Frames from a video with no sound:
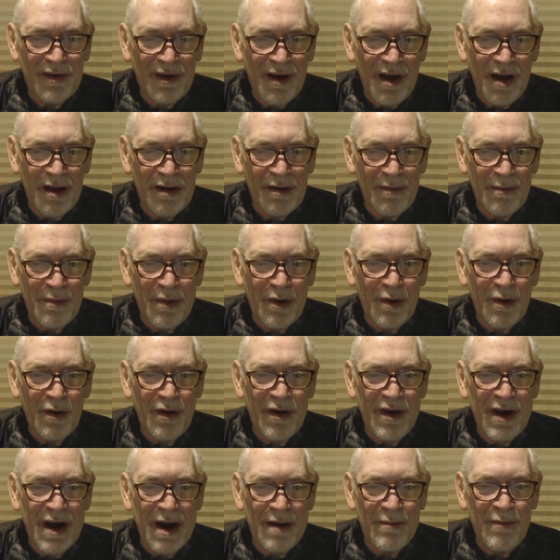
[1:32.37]
the
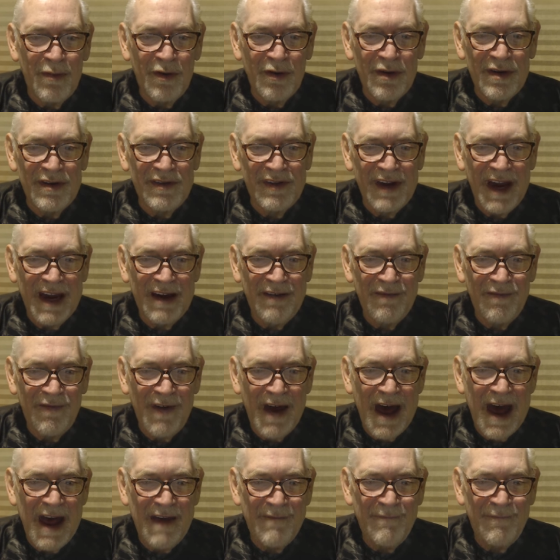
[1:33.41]
all-important number is
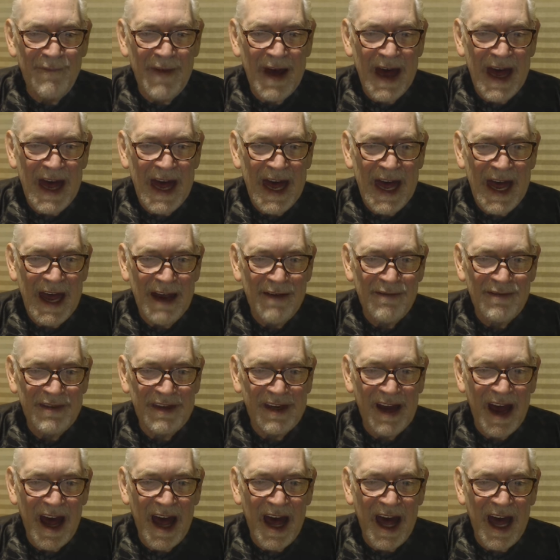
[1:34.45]

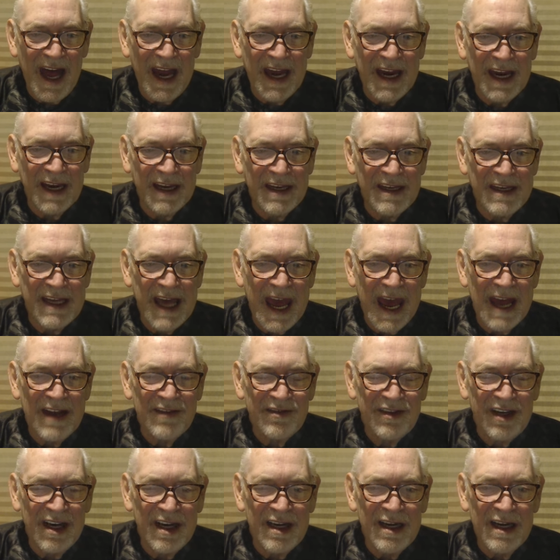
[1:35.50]

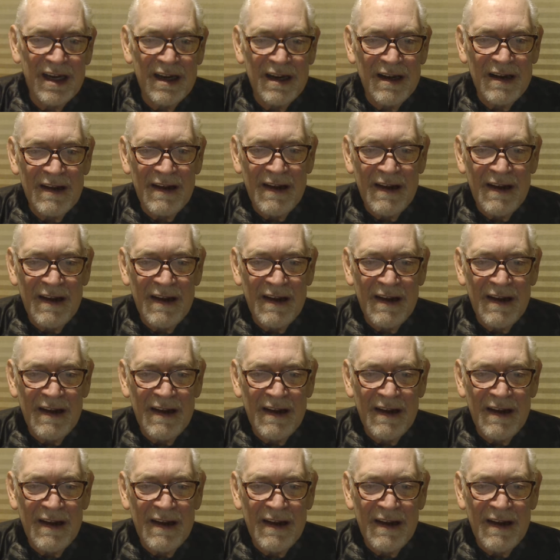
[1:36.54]
855-TIE-GASTON,